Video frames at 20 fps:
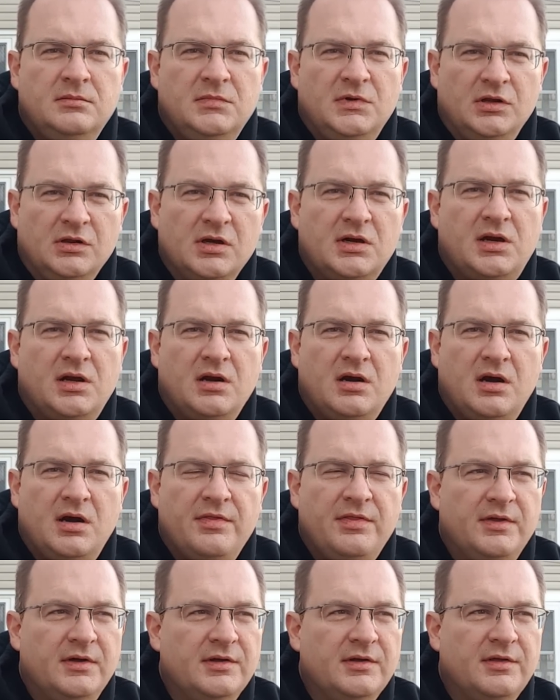you're looking
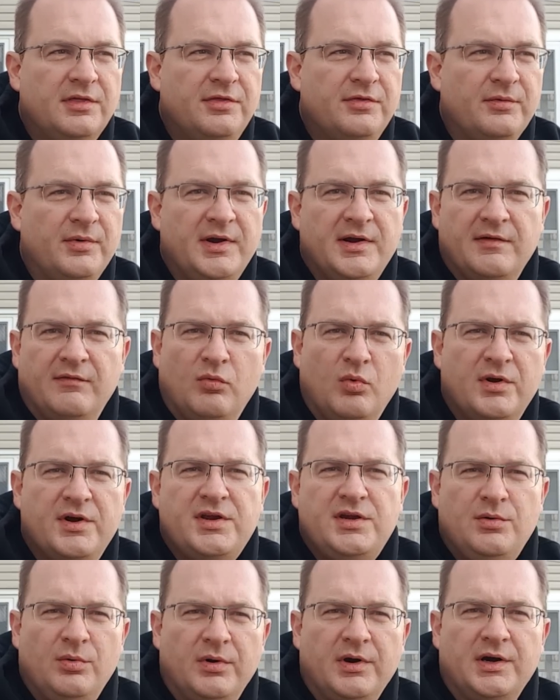on the thread of what are
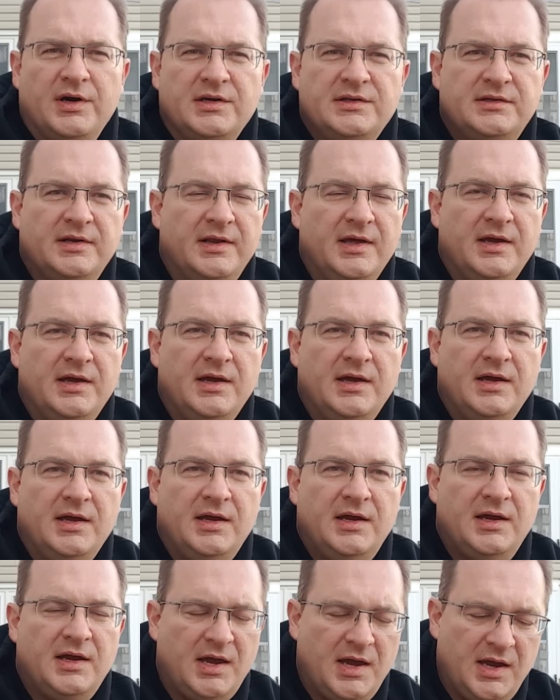you wearing today,